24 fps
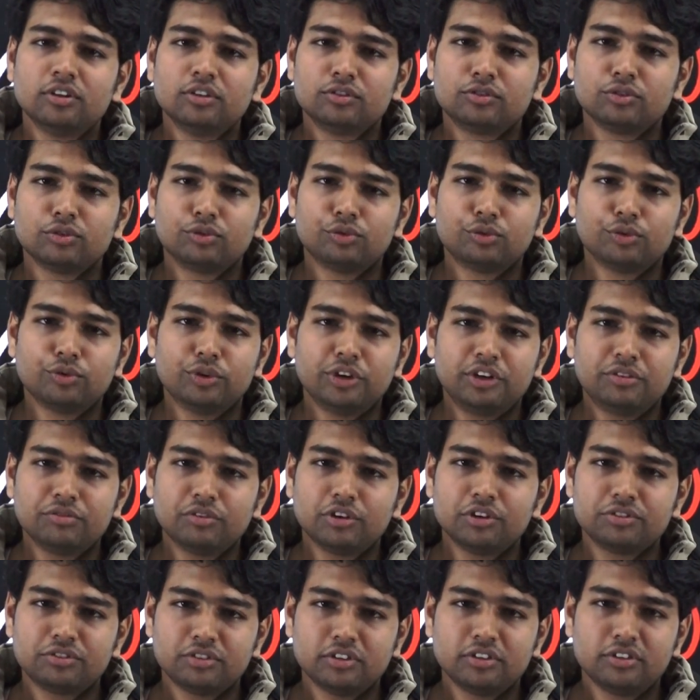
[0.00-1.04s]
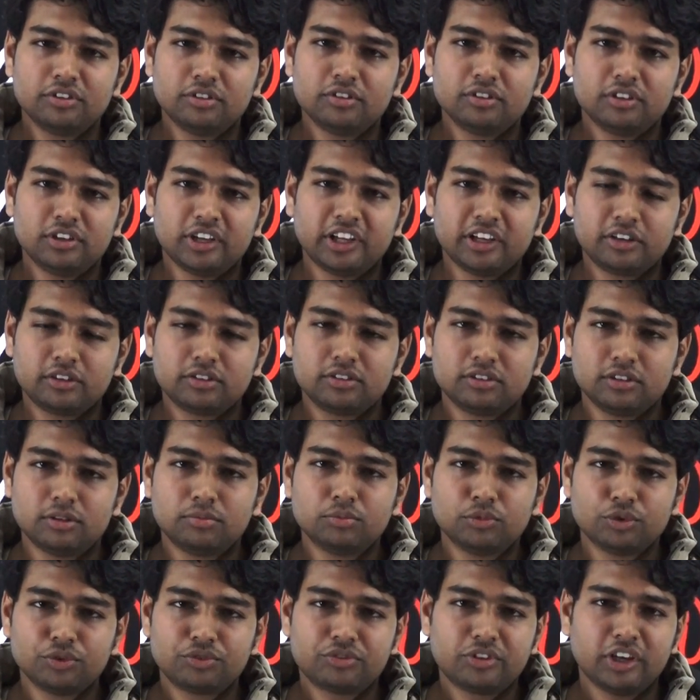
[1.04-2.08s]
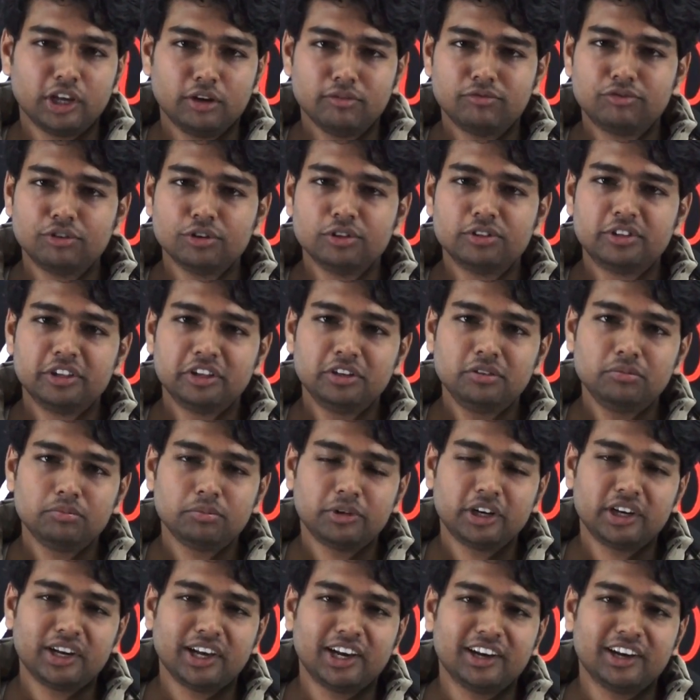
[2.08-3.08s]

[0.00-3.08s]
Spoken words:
So it was the most helpful thing. But